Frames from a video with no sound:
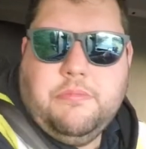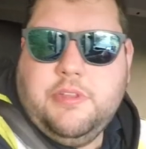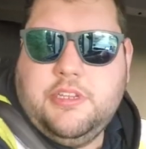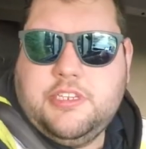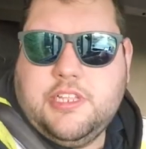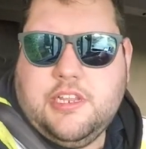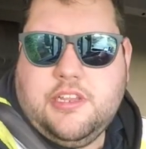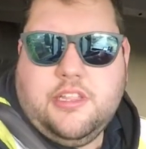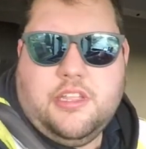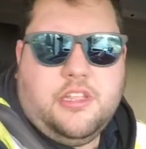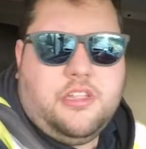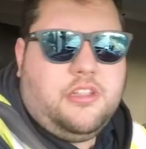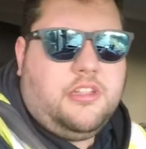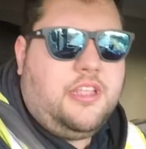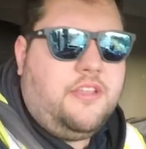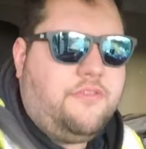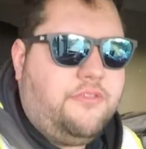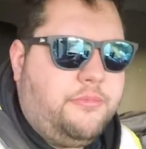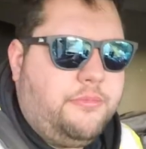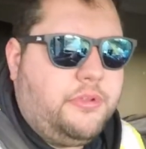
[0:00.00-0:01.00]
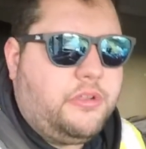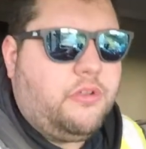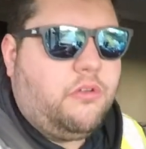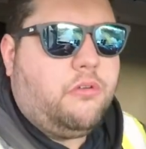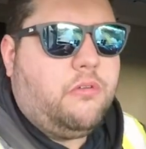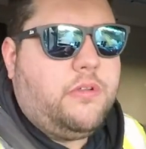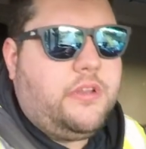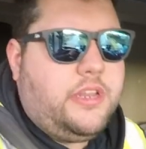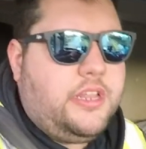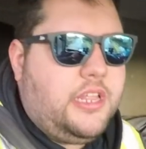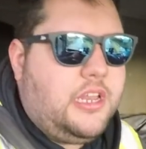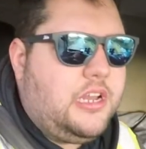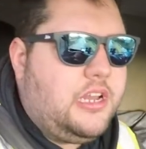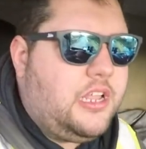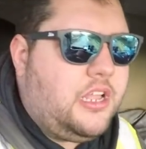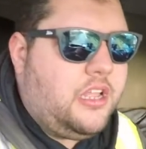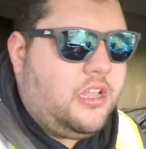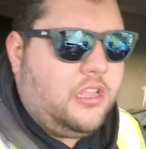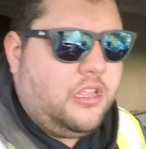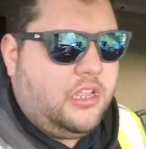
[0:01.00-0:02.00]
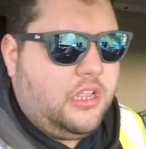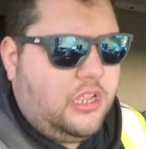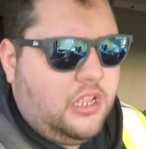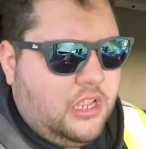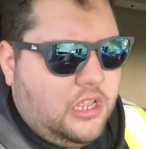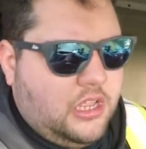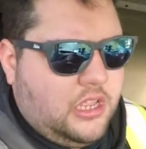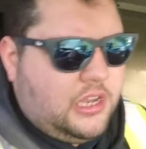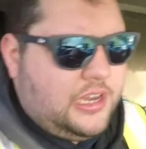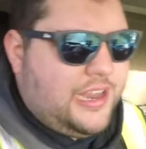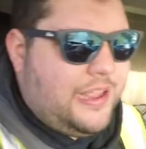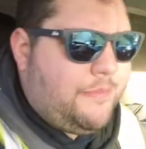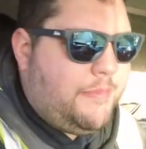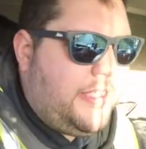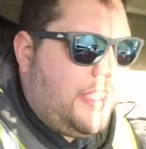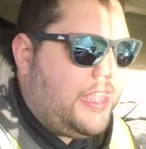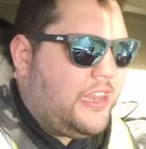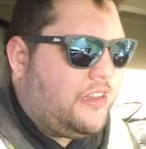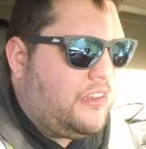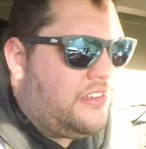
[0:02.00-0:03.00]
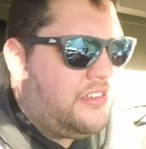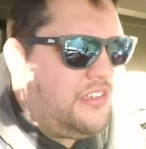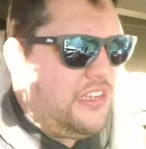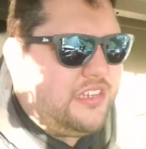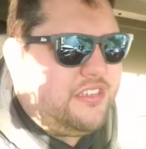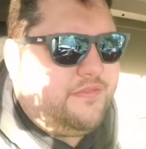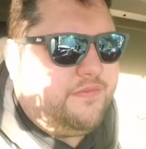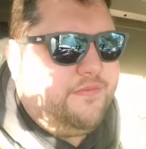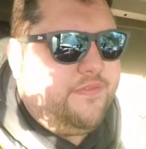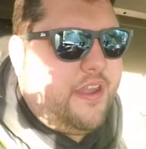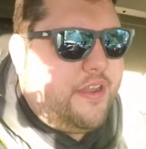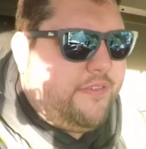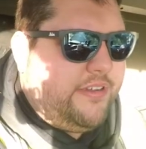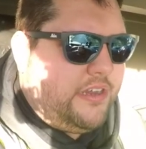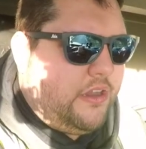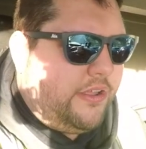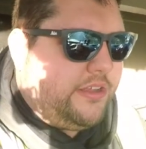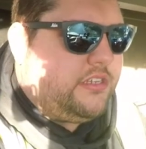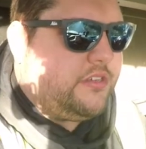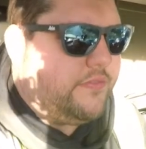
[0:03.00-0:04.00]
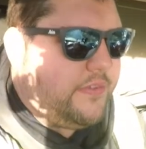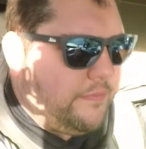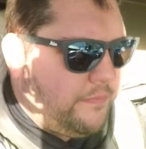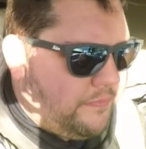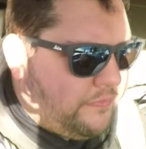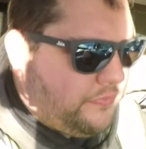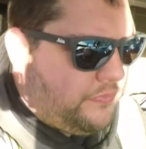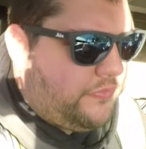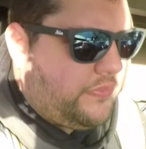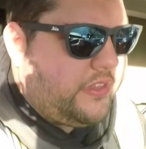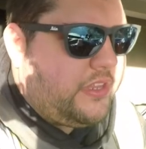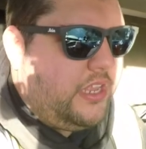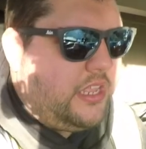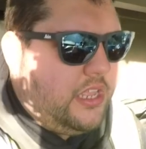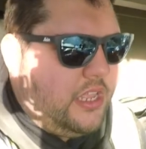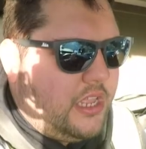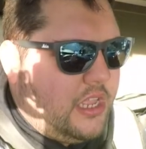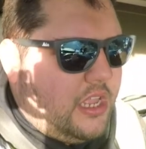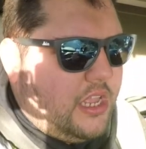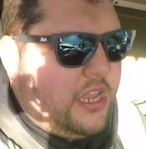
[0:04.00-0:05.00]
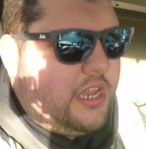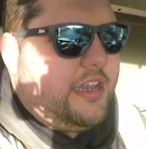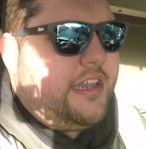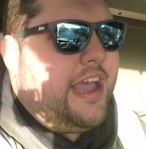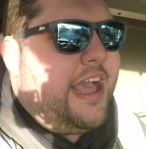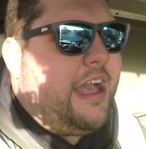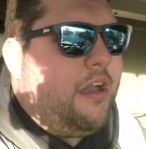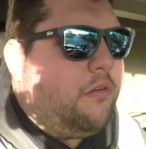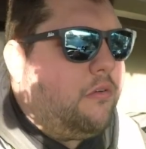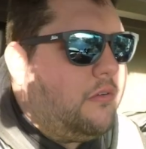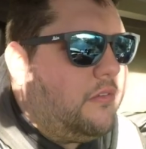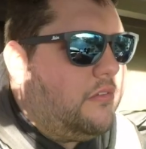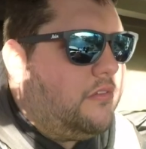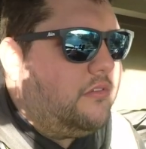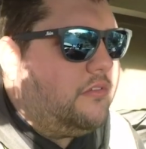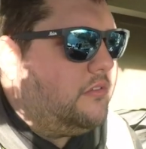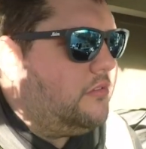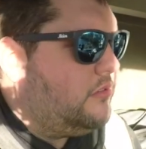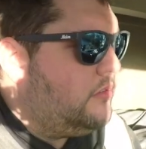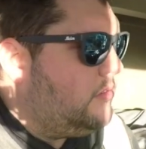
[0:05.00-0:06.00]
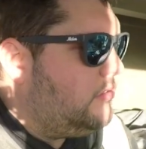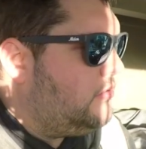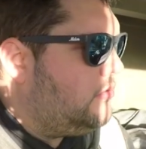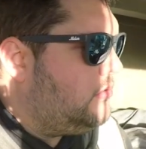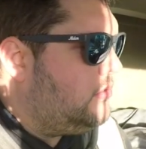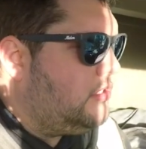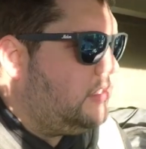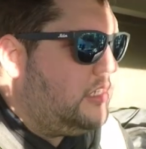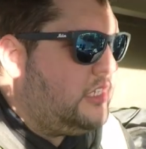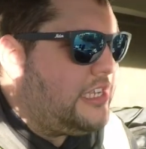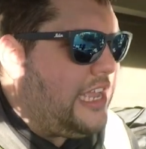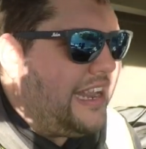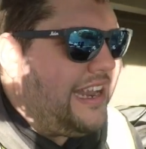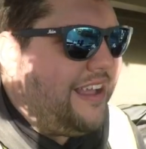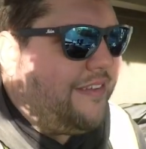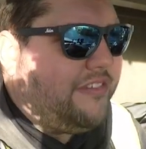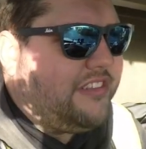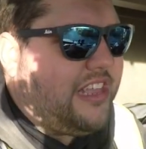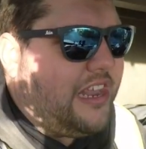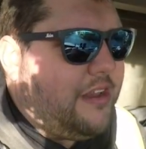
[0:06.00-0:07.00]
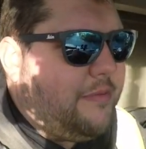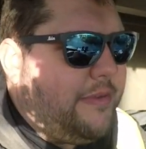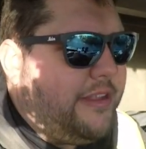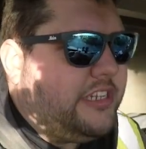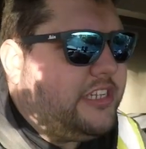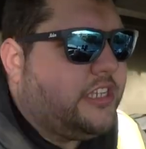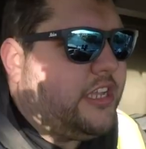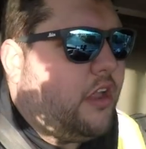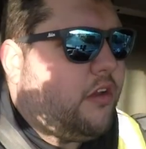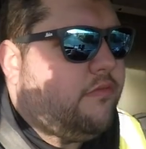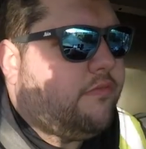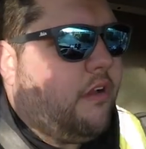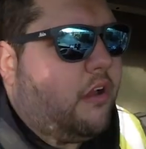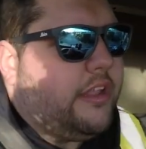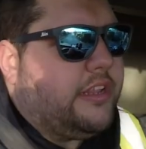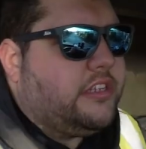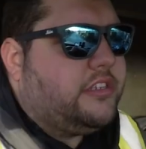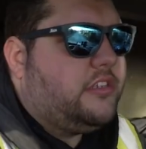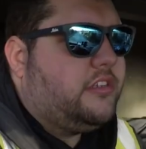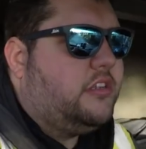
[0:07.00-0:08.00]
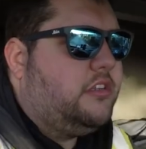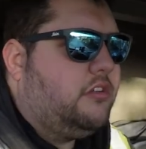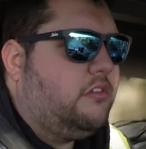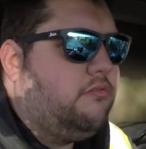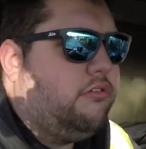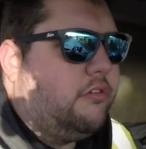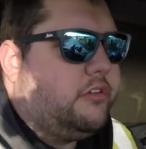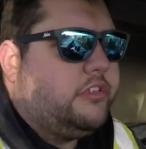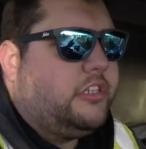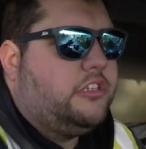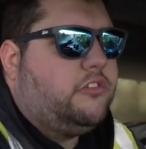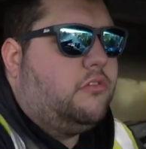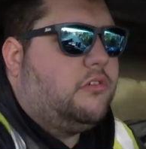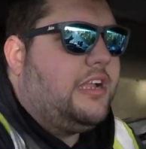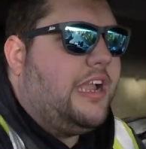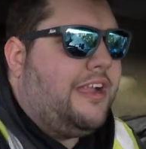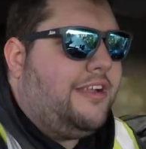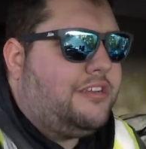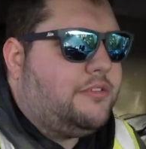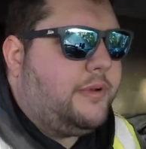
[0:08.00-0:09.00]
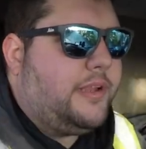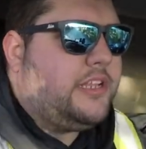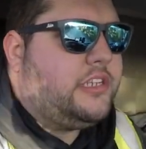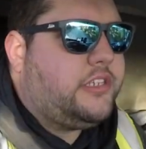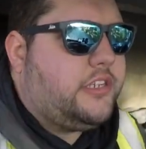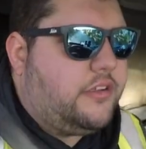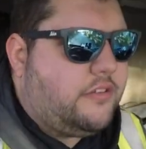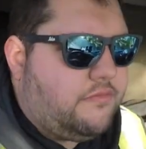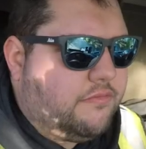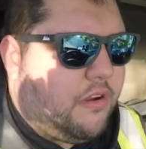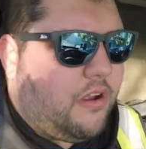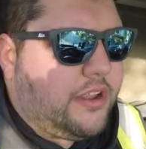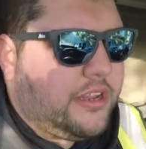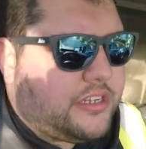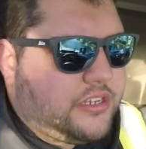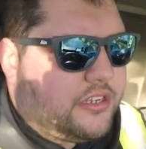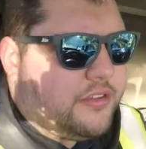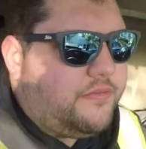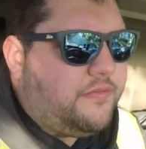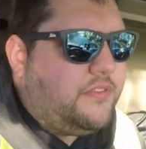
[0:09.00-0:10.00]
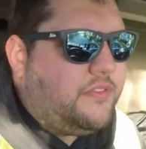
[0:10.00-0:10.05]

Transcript: He said give him a call and he'll let me in. So that's very nice of him. Now, sat nav is telling me to go right, cross the dual carriageway, and turn right.